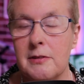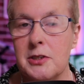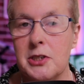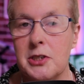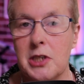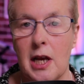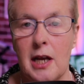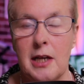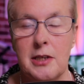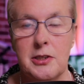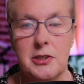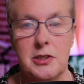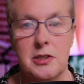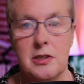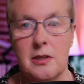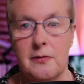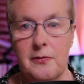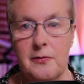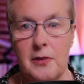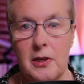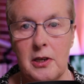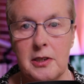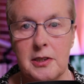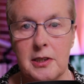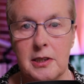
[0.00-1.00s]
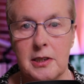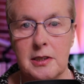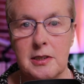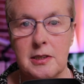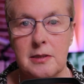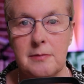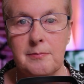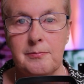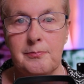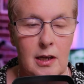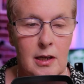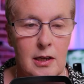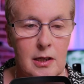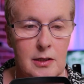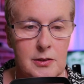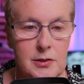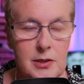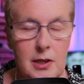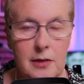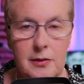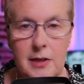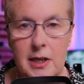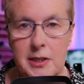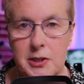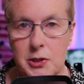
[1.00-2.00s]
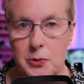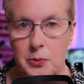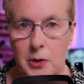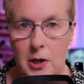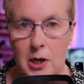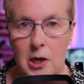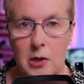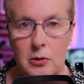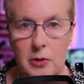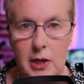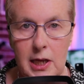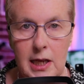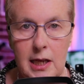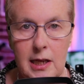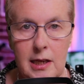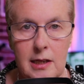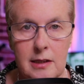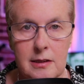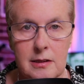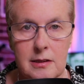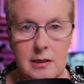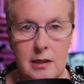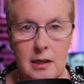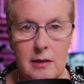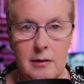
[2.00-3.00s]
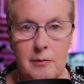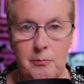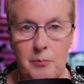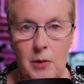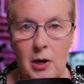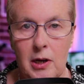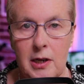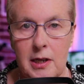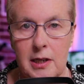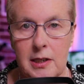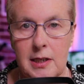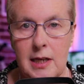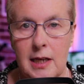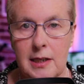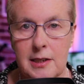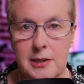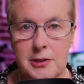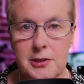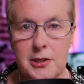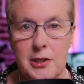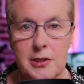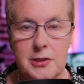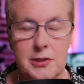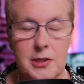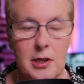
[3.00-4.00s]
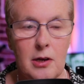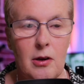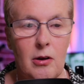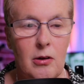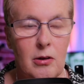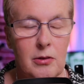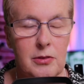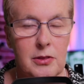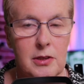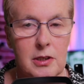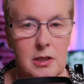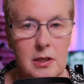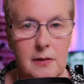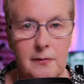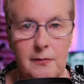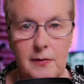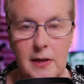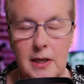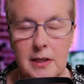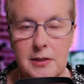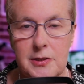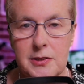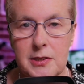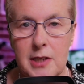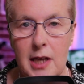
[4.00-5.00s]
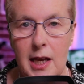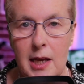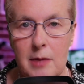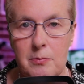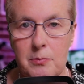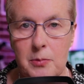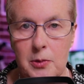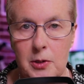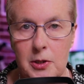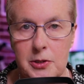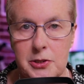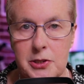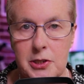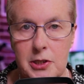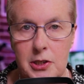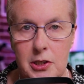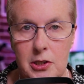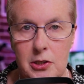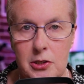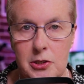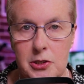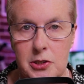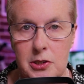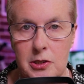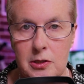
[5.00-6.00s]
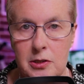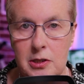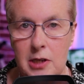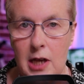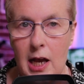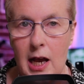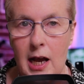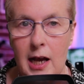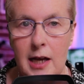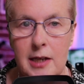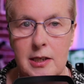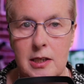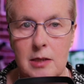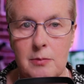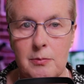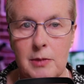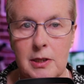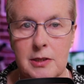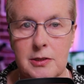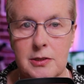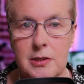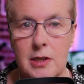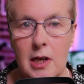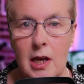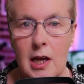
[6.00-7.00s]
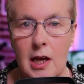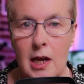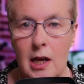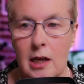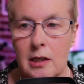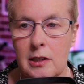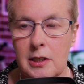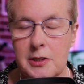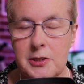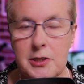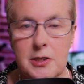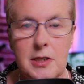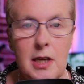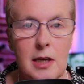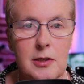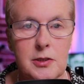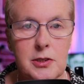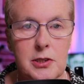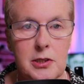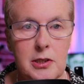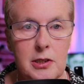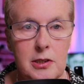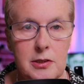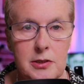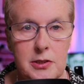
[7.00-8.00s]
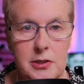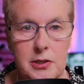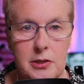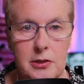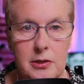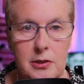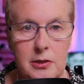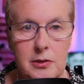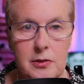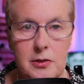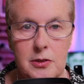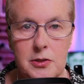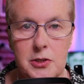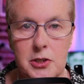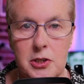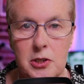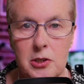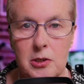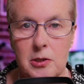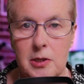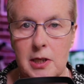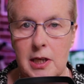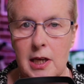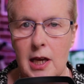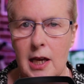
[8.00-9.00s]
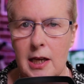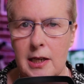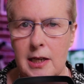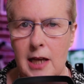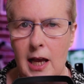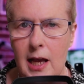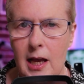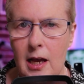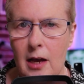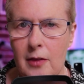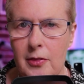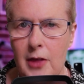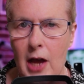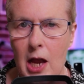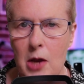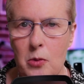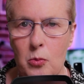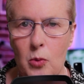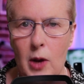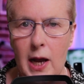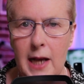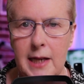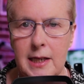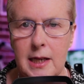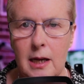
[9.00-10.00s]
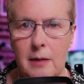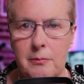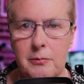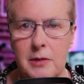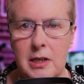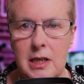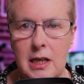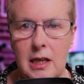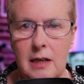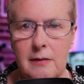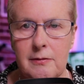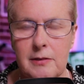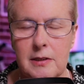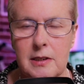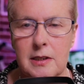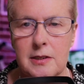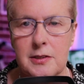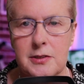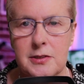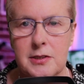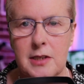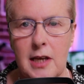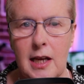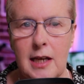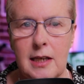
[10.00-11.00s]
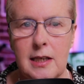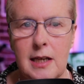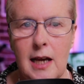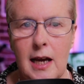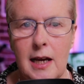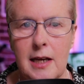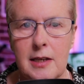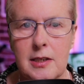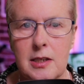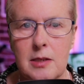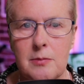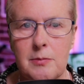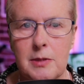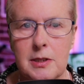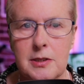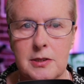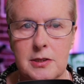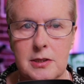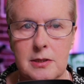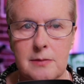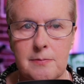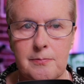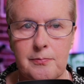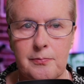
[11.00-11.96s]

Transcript: changed the verdict. So that's where I'll end my analysis on the defence and prosecution arguments. Let's now turn to the jury and how they weighed up the evidence and arguments.